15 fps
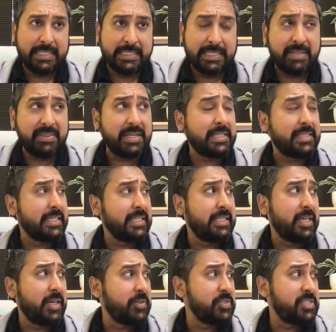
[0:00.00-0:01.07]
And then I think the
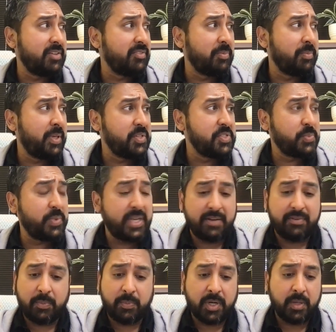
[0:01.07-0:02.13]
other set of competitors we have
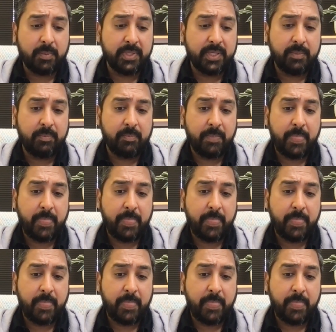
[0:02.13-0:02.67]
are probably,